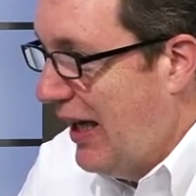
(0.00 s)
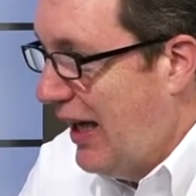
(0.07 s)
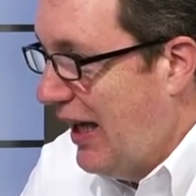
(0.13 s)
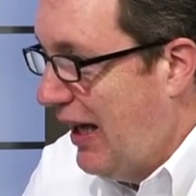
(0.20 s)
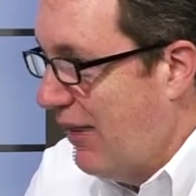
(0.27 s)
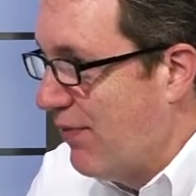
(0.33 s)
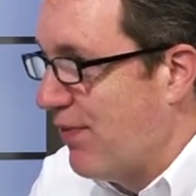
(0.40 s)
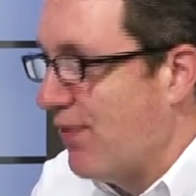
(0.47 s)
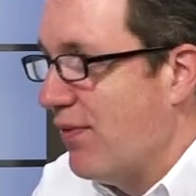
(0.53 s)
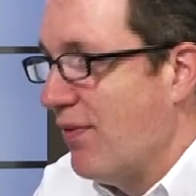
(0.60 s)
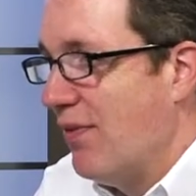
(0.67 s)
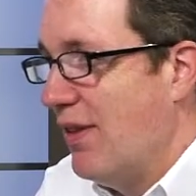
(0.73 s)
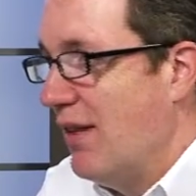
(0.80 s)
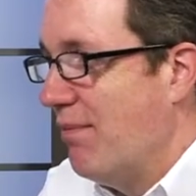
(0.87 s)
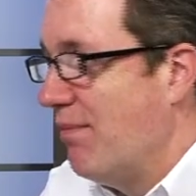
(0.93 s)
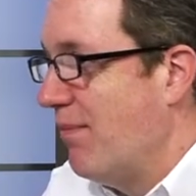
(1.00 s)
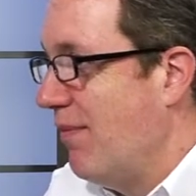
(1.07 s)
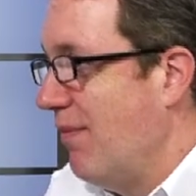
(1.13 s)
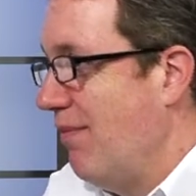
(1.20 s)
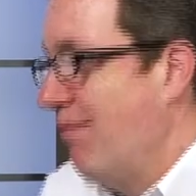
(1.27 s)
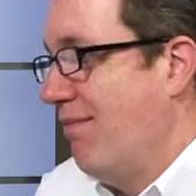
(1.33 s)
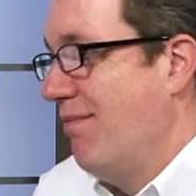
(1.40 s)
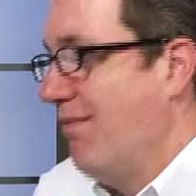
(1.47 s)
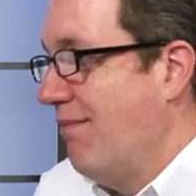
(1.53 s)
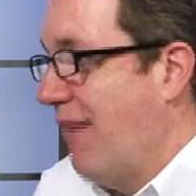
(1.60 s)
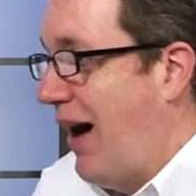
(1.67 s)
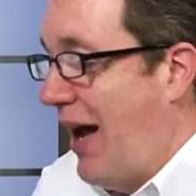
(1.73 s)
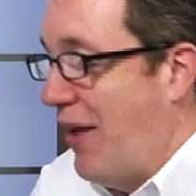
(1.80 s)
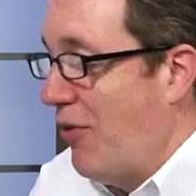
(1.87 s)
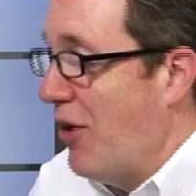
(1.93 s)
if the
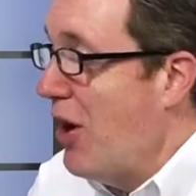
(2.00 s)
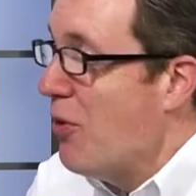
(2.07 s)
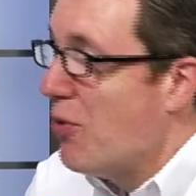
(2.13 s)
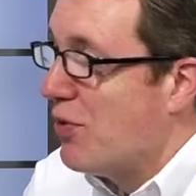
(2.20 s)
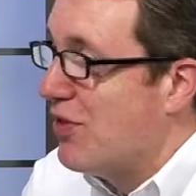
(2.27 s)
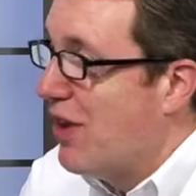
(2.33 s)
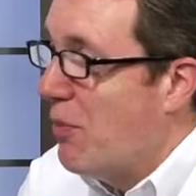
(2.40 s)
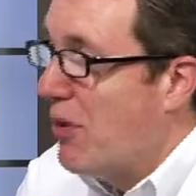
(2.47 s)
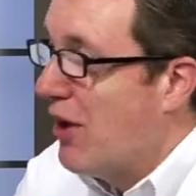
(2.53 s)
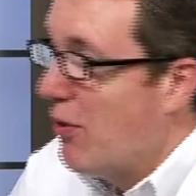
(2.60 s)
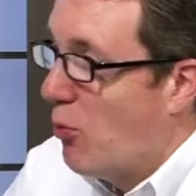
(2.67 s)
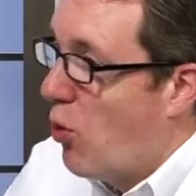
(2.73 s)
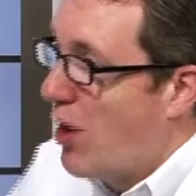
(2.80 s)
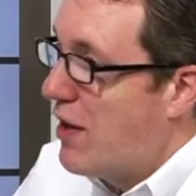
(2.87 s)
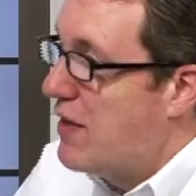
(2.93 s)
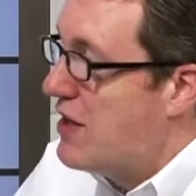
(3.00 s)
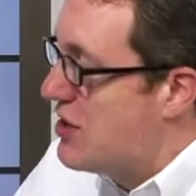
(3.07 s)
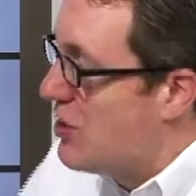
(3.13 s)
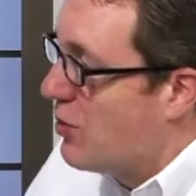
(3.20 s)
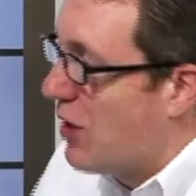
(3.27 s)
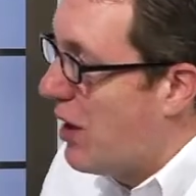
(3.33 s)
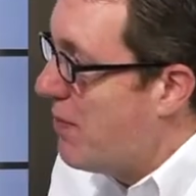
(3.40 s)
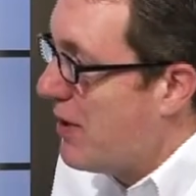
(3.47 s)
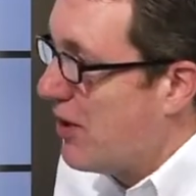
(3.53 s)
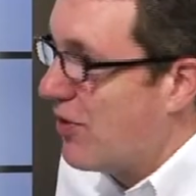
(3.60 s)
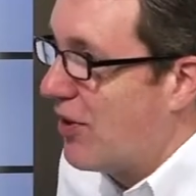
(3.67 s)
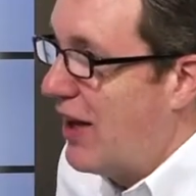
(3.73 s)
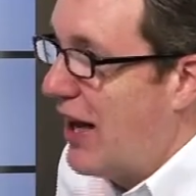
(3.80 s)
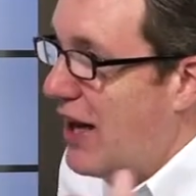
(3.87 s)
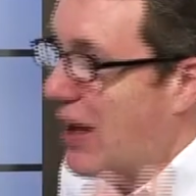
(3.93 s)
I don't know, some one of these two companies
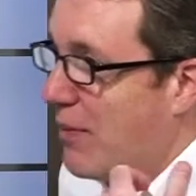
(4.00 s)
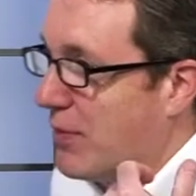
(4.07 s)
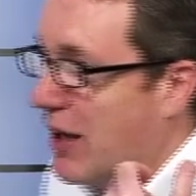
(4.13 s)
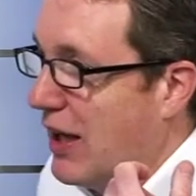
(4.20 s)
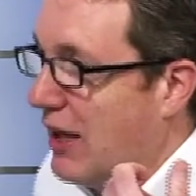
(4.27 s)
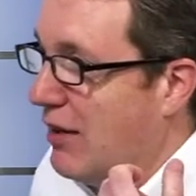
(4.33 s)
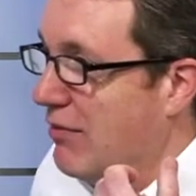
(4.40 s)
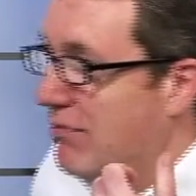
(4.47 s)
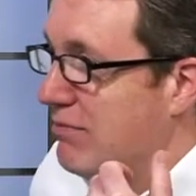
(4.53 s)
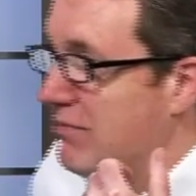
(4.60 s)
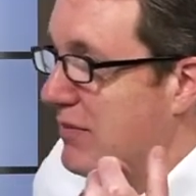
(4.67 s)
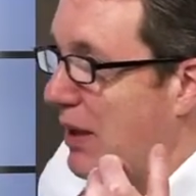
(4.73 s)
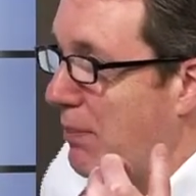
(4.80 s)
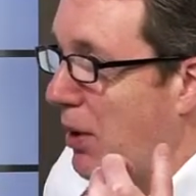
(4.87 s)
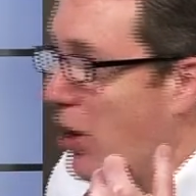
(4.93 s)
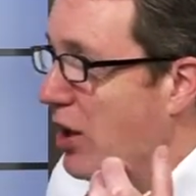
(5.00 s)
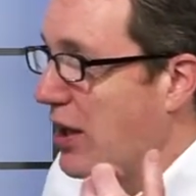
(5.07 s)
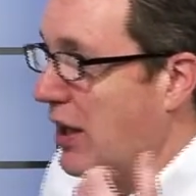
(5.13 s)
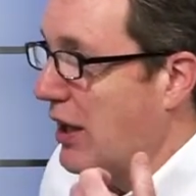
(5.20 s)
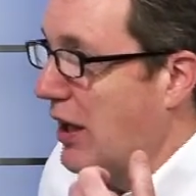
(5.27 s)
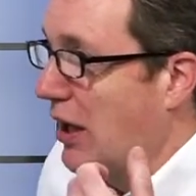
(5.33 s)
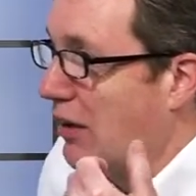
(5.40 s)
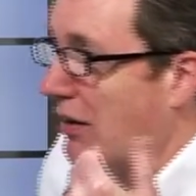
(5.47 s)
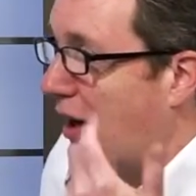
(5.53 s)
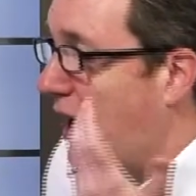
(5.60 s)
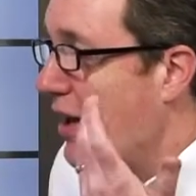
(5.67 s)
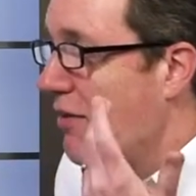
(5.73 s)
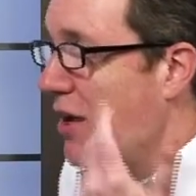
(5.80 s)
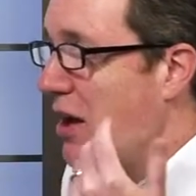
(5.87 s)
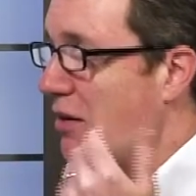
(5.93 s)
could end up getting a bargain here. I
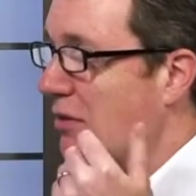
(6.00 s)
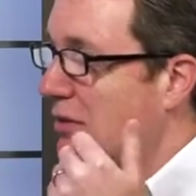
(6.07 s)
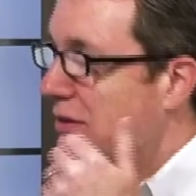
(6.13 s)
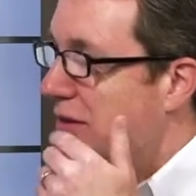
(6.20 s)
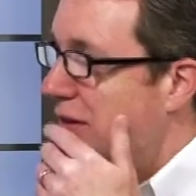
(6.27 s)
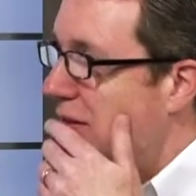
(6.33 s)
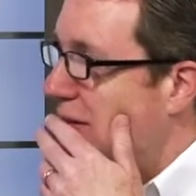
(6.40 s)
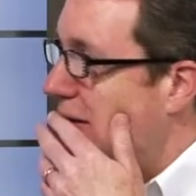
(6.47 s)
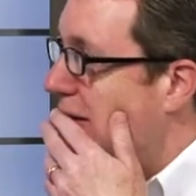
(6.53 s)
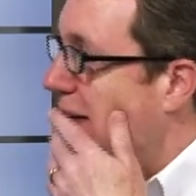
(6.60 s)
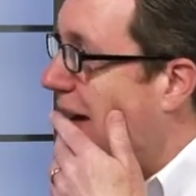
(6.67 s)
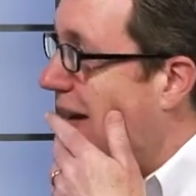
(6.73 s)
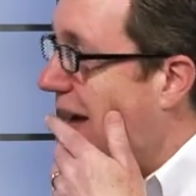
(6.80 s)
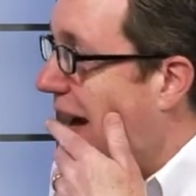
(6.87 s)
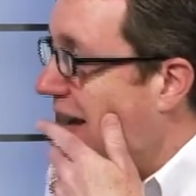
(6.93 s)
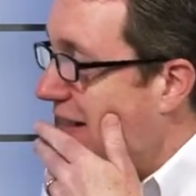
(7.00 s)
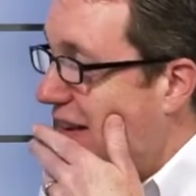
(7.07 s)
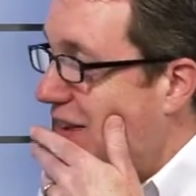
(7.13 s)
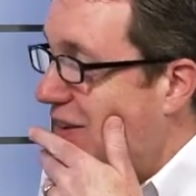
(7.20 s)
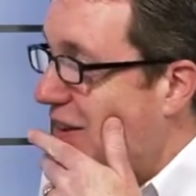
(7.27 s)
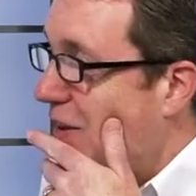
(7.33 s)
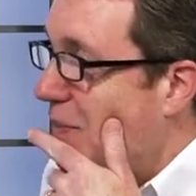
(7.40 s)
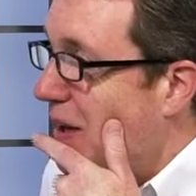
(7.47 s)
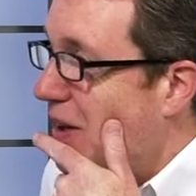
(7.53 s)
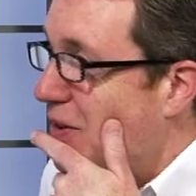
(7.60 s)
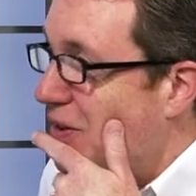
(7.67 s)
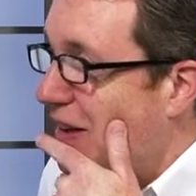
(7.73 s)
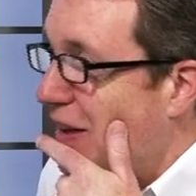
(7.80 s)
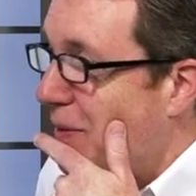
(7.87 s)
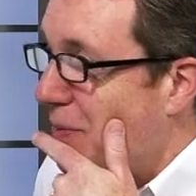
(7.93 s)
don't know. I, I think it's yeah. going to be
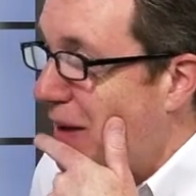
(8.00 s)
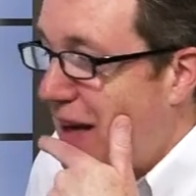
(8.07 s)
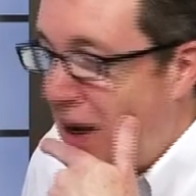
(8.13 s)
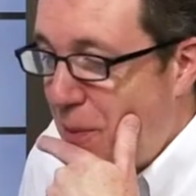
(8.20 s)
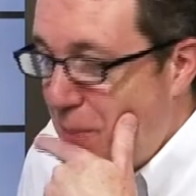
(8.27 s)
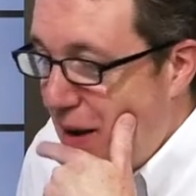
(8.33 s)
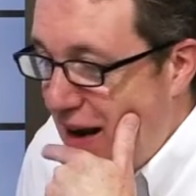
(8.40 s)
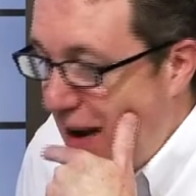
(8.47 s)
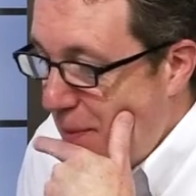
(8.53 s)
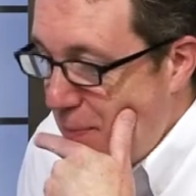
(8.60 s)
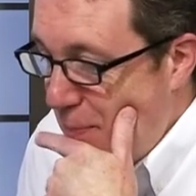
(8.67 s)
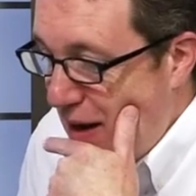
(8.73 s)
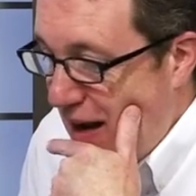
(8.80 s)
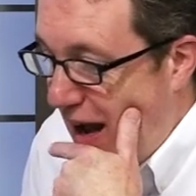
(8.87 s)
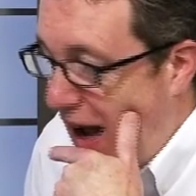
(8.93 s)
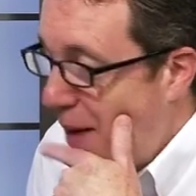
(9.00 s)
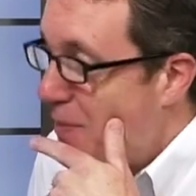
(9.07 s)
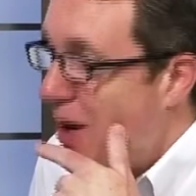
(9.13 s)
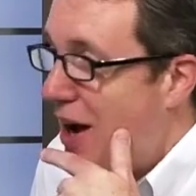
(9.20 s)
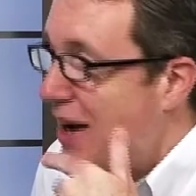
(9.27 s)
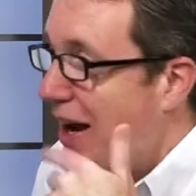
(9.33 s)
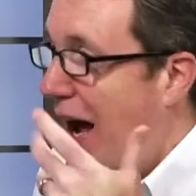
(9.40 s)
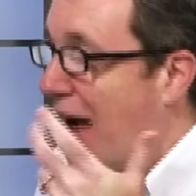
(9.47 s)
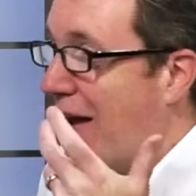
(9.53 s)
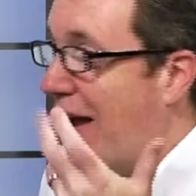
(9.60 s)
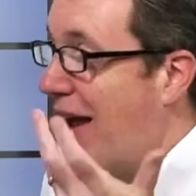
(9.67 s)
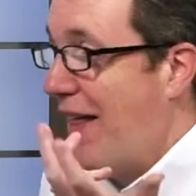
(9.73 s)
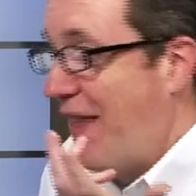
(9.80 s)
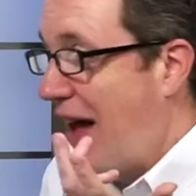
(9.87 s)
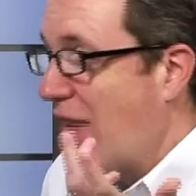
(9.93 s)
interesting to play out. But I, but I'm not. I,
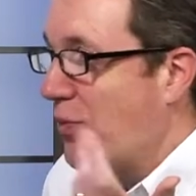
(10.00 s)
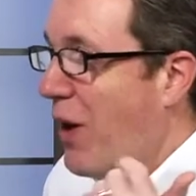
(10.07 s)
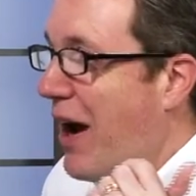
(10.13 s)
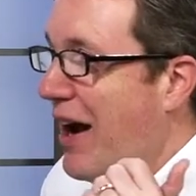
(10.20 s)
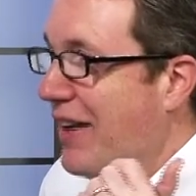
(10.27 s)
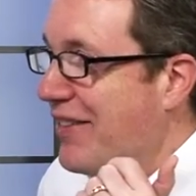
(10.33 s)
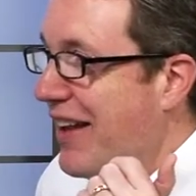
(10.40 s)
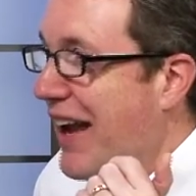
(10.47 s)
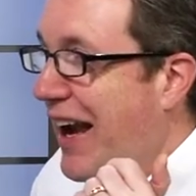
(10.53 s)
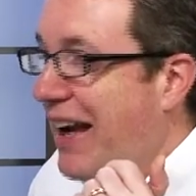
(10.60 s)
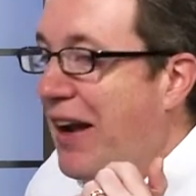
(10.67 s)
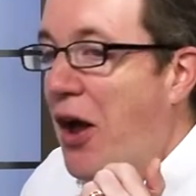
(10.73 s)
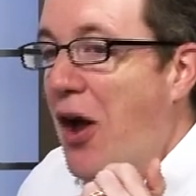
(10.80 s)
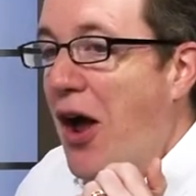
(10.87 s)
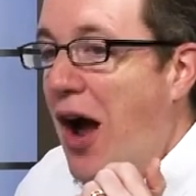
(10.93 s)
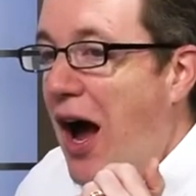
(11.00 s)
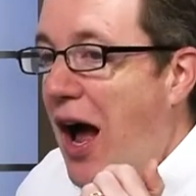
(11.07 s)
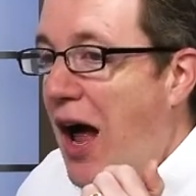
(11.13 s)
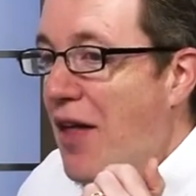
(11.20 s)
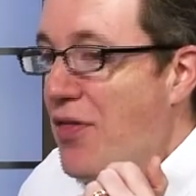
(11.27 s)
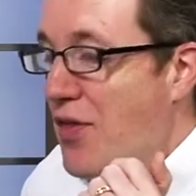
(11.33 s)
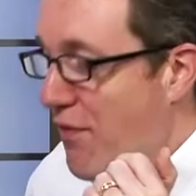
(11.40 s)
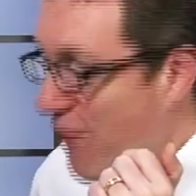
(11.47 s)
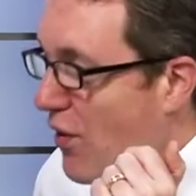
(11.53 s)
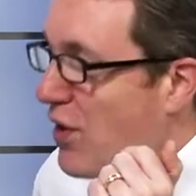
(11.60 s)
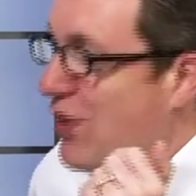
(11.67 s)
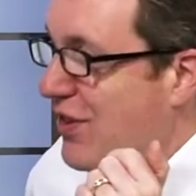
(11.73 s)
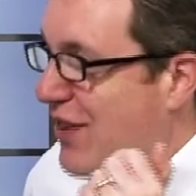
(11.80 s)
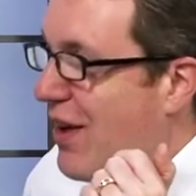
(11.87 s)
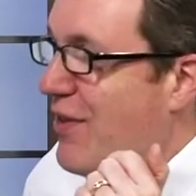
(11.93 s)
that's why I say the
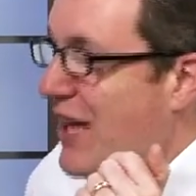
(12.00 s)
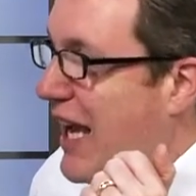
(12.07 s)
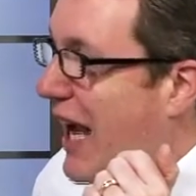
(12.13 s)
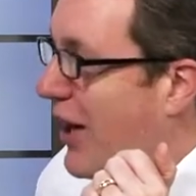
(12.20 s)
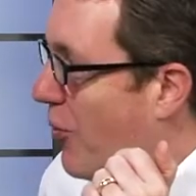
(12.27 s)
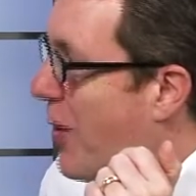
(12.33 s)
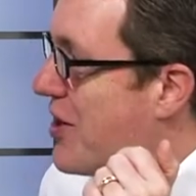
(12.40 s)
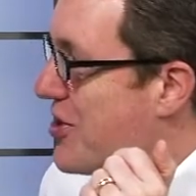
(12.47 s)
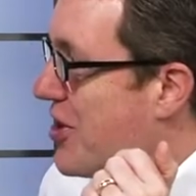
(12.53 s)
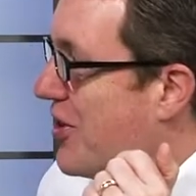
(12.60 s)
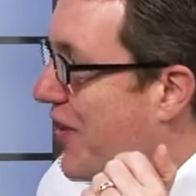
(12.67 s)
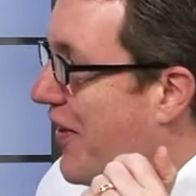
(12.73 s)
first 78 questions